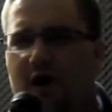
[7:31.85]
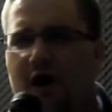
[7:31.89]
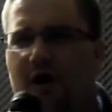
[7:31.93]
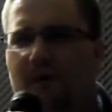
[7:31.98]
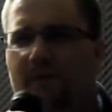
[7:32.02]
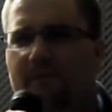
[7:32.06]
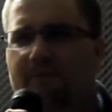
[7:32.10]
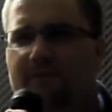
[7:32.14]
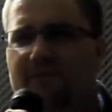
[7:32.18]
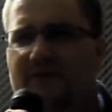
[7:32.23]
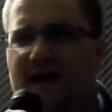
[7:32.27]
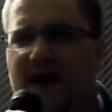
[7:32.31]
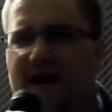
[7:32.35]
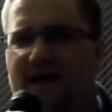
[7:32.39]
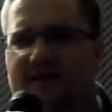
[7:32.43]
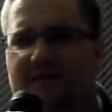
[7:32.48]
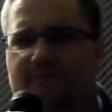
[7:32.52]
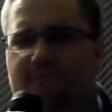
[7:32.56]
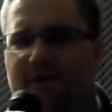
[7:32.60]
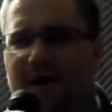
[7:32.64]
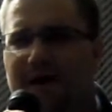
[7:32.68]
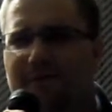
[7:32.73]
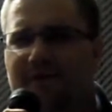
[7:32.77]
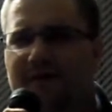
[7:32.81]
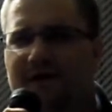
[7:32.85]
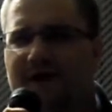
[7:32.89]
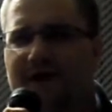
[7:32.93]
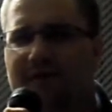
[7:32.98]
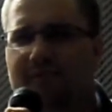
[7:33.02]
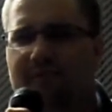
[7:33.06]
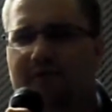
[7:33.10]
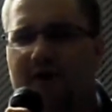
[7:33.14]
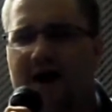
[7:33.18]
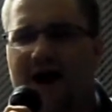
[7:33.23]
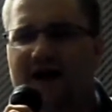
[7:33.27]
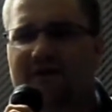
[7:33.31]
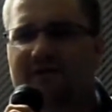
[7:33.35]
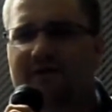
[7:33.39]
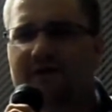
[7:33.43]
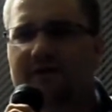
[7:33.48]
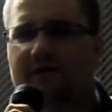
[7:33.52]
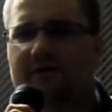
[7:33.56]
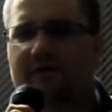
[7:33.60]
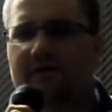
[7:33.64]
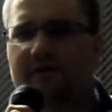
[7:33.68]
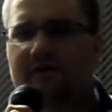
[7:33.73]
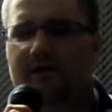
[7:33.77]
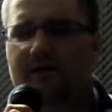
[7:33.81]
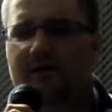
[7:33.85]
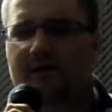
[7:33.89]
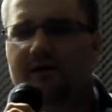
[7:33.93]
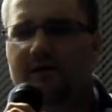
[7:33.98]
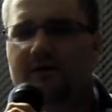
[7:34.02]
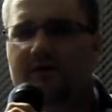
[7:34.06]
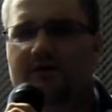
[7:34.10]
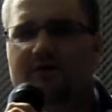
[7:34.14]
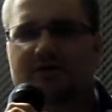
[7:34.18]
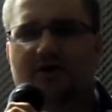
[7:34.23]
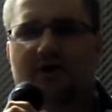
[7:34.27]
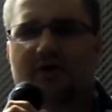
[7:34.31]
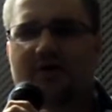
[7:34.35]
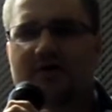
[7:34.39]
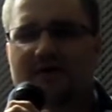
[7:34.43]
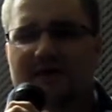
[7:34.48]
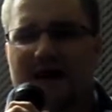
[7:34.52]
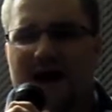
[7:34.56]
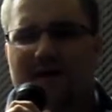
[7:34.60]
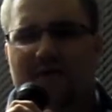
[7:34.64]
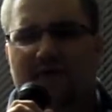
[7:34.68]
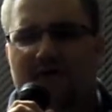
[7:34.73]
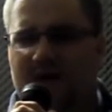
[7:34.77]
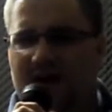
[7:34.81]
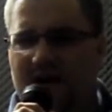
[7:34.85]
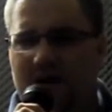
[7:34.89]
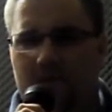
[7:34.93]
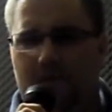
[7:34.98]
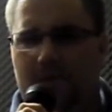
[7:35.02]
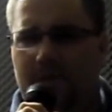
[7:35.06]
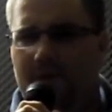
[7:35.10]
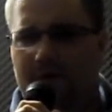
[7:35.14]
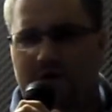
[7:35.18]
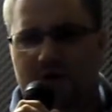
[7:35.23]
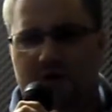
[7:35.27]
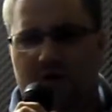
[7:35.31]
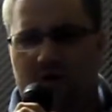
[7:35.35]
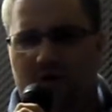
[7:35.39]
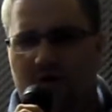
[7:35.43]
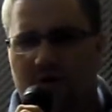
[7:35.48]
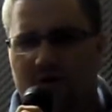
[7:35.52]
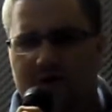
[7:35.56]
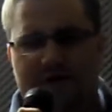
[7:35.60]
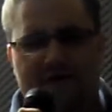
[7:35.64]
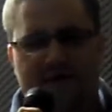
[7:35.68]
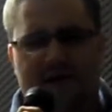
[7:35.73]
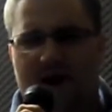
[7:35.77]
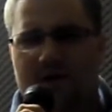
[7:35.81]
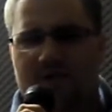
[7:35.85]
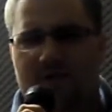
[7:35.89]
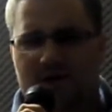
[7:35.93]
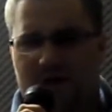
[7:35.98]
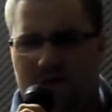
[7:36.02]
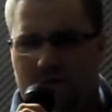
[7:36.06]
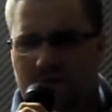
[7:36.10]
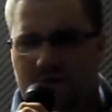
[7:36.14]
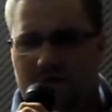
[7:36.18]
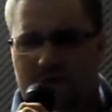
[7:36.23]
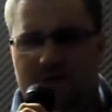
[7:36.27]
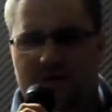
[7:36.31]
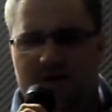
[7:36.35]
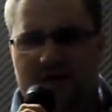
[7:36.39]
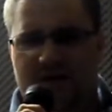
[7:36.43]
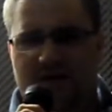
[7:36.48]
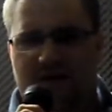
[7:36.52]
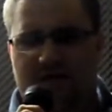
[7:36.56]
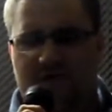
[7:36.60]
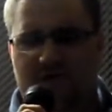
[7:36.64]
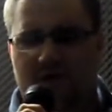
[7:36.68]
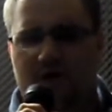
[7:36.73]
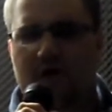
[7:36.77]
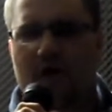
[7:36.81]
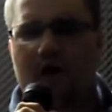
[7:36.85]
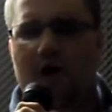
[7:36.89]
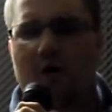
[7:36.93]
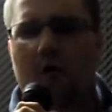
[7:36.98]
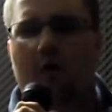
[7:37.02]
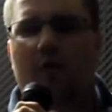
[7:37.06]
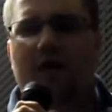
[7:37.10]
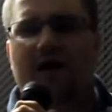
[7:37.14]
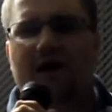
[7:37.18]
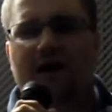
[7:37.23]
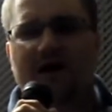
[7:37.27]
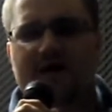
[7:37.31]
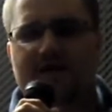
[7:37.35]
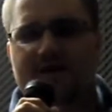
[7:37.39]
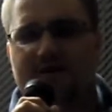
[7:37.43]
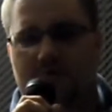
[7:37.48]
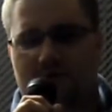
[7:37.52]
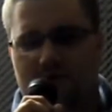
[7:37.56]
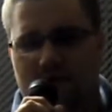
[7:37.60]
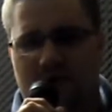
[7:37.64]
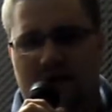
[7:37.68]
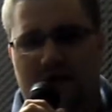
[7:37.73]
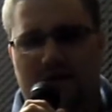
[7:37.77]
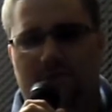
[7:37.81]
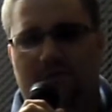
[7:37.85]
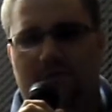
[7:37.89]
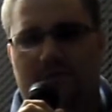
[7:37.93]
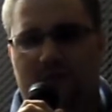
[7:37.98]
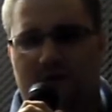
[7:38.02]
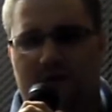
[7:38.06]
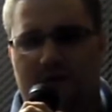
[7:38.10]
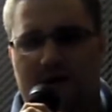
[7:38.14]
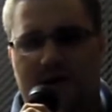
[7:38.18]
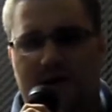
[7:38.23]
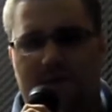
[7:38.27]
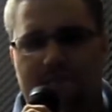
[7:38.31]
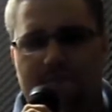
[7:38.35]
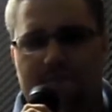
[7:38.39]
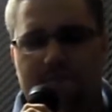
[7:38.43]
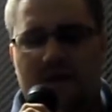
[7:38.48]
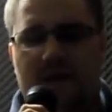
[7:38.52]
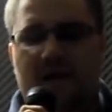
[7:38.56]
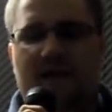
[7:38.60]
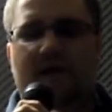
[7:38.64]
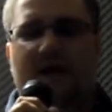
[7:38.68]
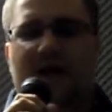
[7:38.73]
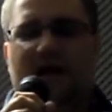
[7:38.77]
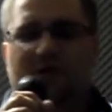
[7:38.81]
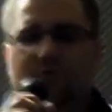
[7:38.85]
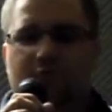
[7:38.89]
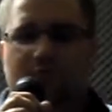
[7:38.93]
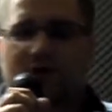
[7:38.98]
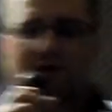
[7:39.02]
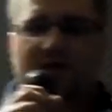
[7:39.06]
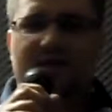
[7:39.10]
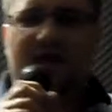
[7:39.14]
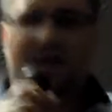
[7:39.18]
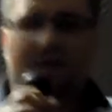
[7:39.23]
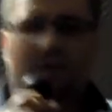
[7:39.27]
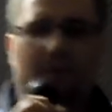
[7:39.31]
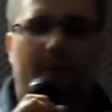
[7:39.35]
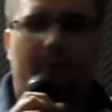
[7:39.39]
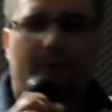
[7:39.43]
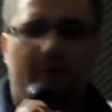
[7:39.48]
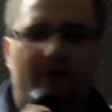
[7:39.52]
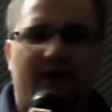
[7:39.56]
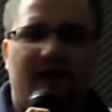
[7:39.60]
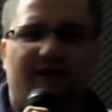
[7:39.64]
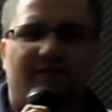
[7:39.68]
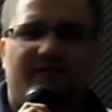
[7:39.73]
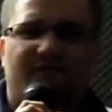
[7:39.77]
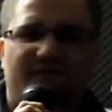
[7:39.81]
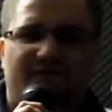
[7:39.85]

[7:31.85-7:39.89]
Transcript: all debts, public and private. So it's not redeemable in gold, it's not redeemable in silver. What is it redeemable in? It's redeemable in